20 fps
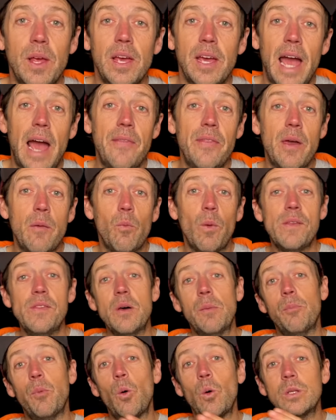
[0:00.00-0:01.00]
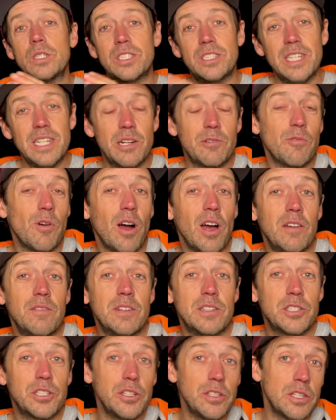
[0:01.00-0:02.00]
And then when the boards did
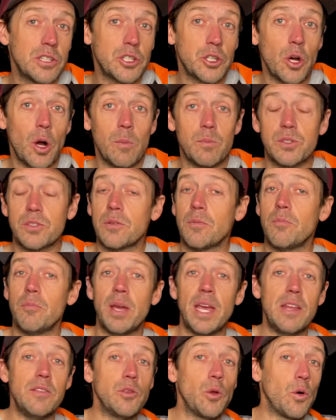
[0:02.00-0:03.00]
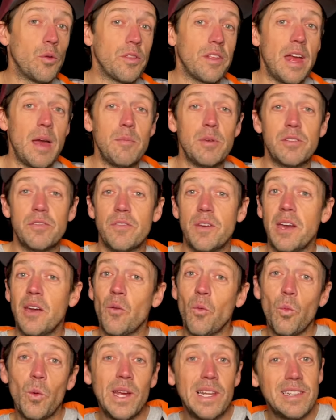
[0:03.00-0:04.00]
arrive to the shops in Northern Hemisphere,
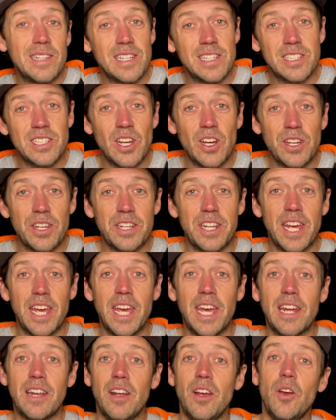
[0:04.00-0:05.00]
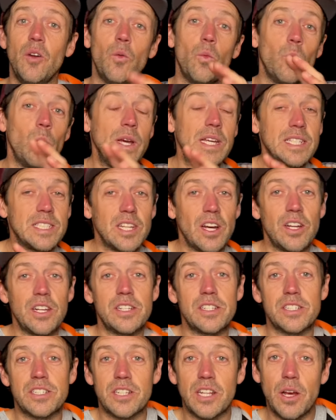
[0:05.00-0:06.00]
winter started to hit, we started
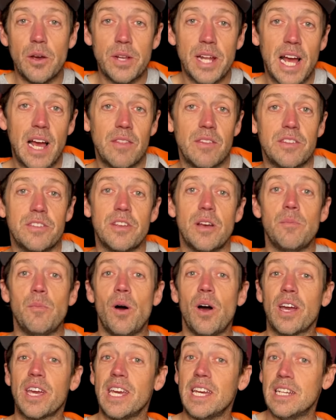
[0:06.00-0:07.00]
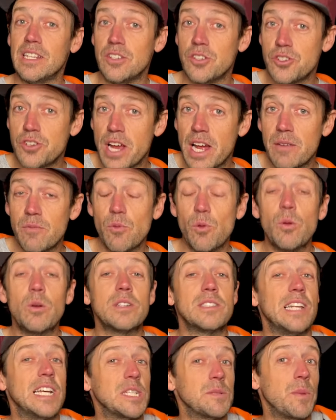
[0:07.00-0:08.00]
to slow down the SUP market in general because
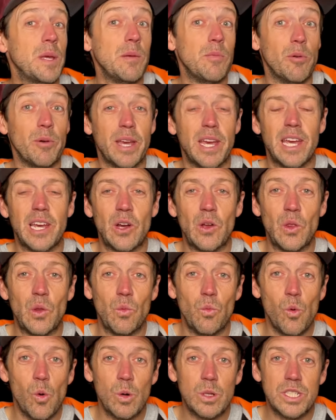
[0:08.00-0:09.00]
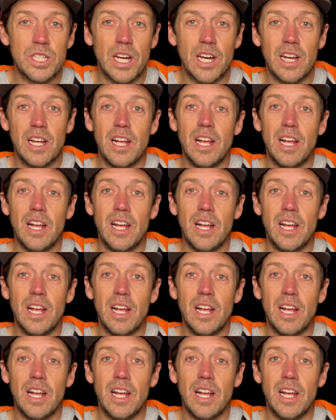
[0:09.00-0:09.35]
less people getting on the water,